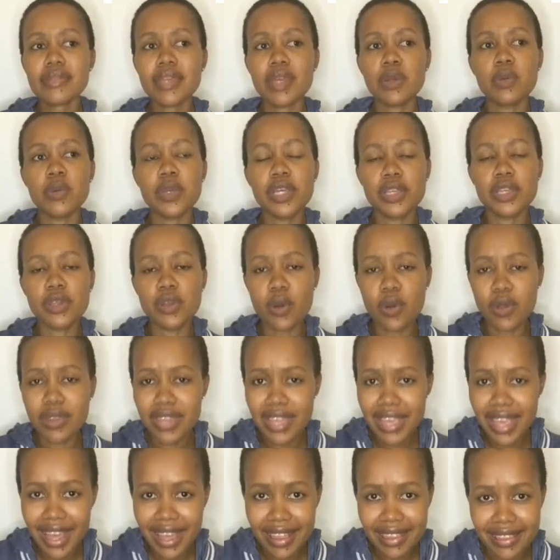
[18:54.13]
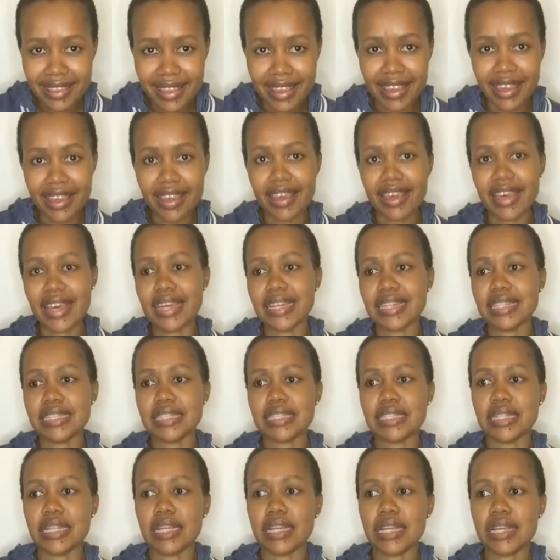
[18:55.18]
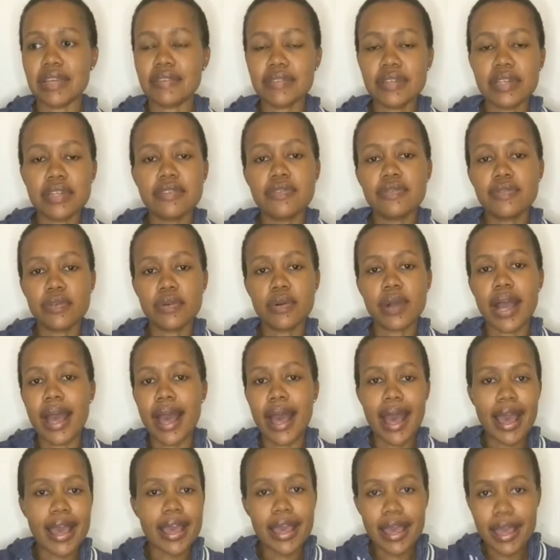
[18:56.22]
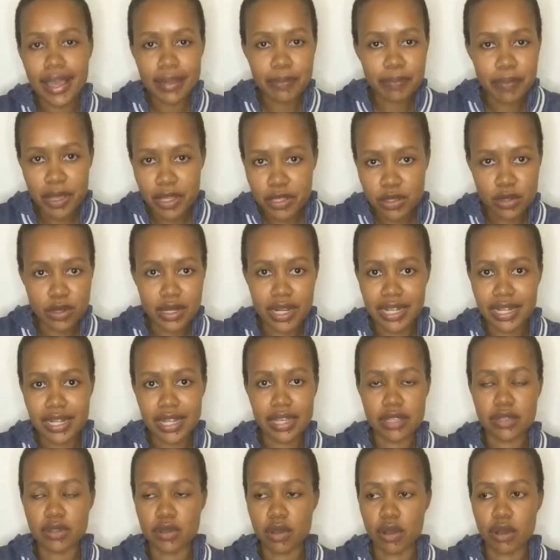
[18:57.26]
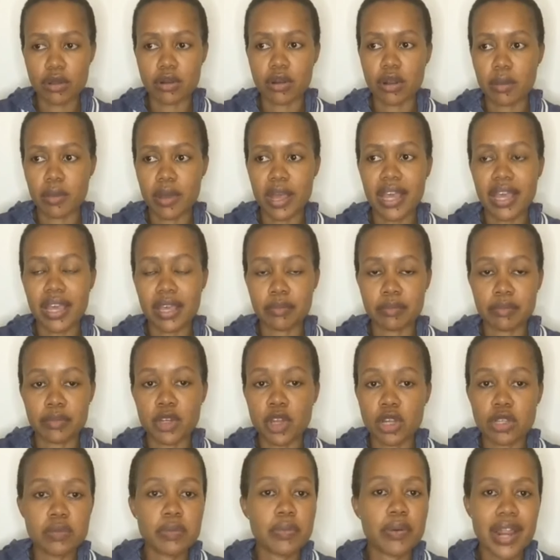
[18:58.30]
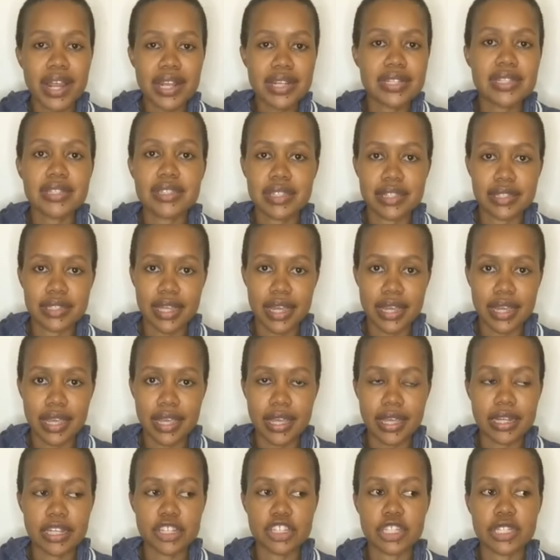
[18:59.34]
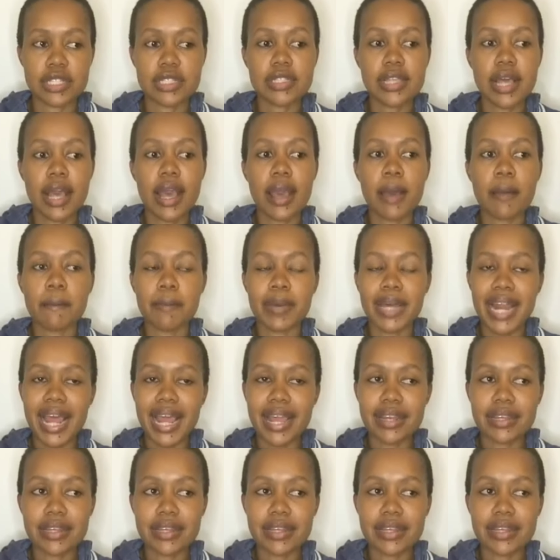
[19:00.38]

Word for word: we know they are there, and even if I personally as Candle Noma am not practicing dark energies, but I